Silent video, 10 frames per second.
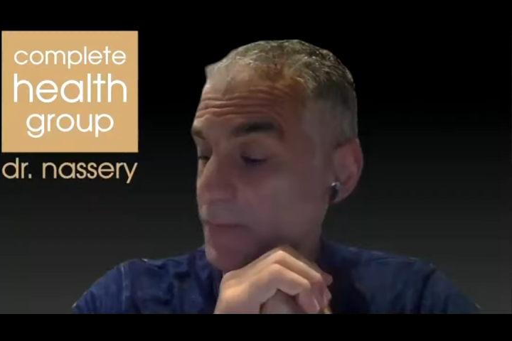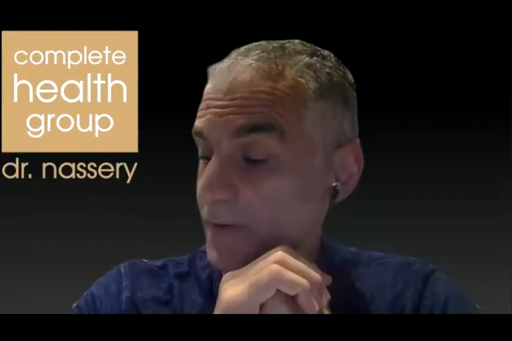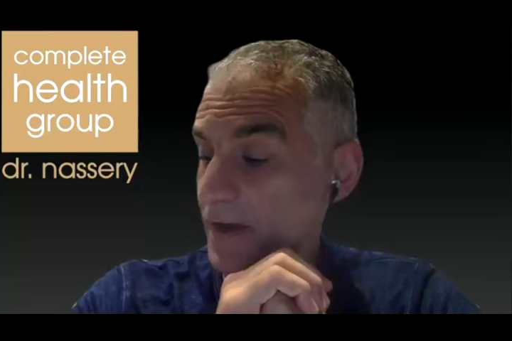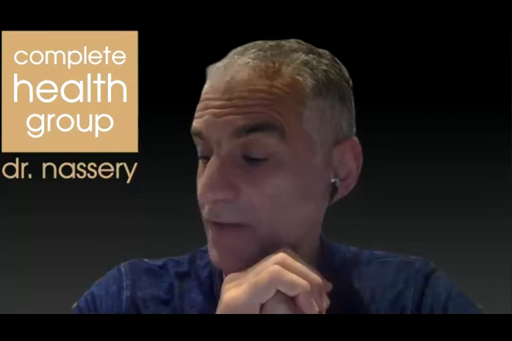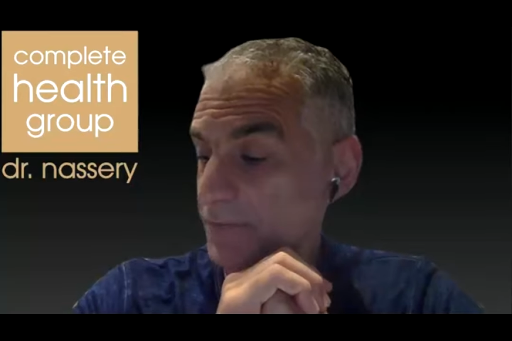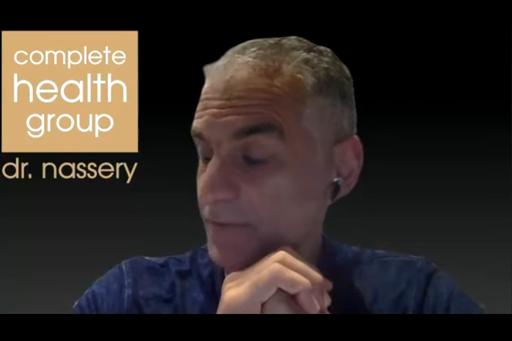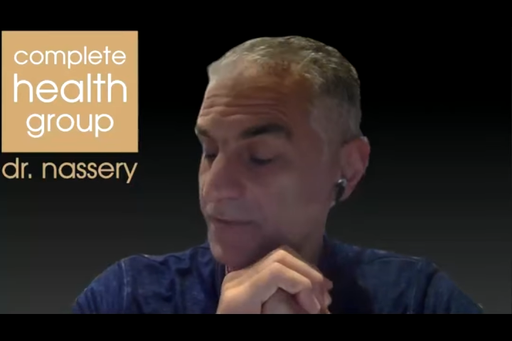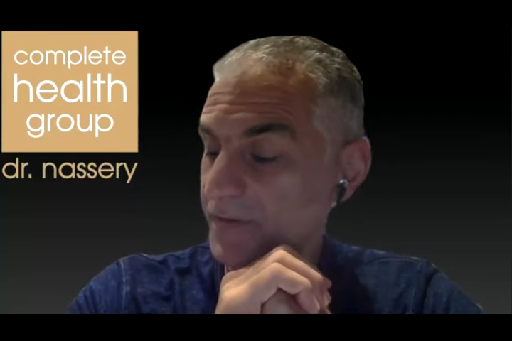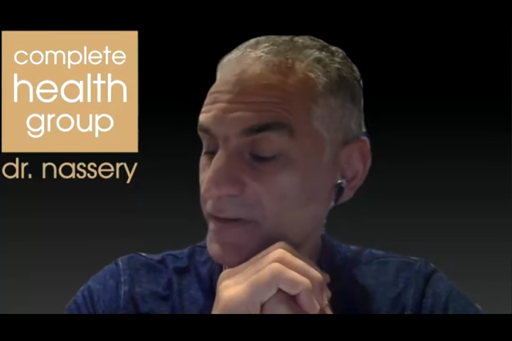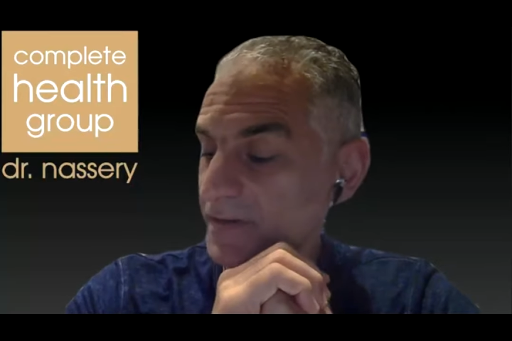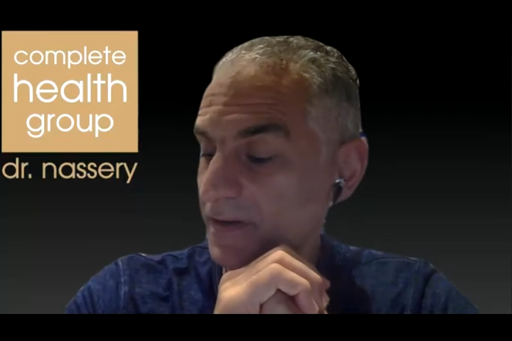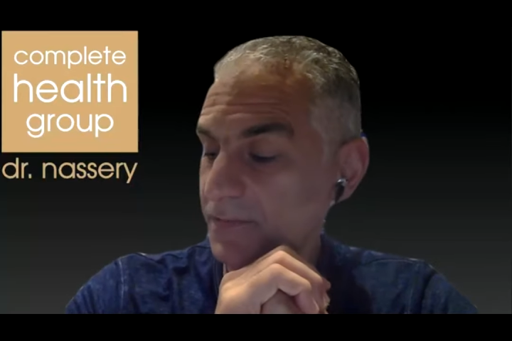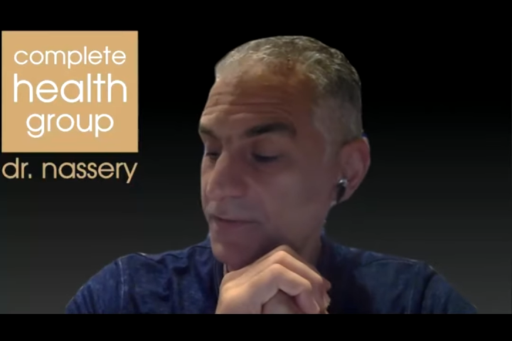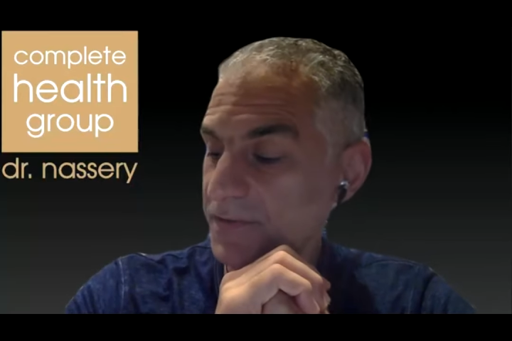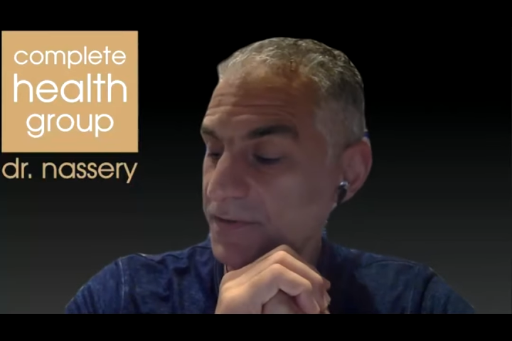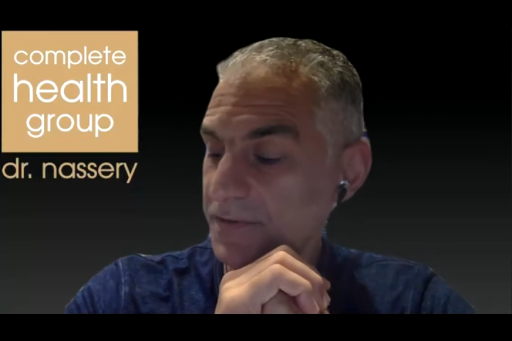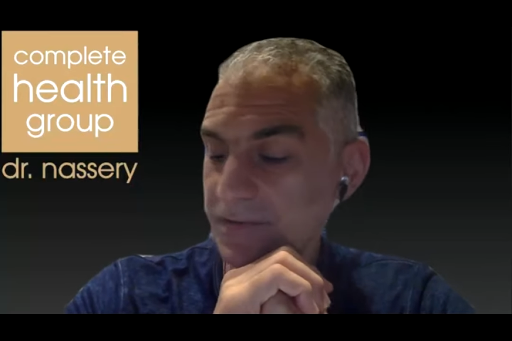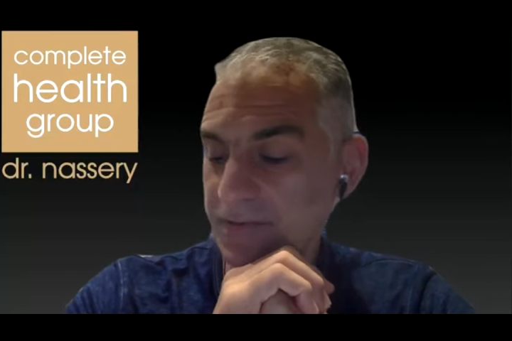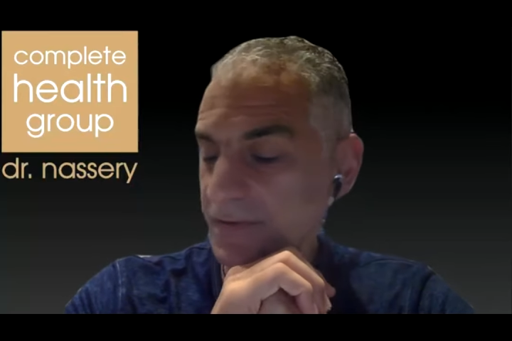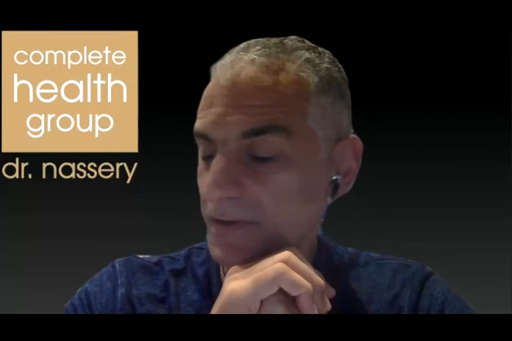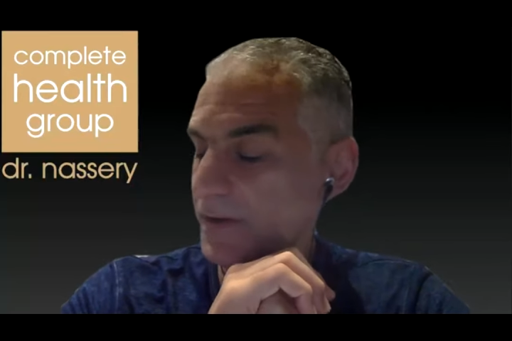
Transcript: going to have Patricia, which is,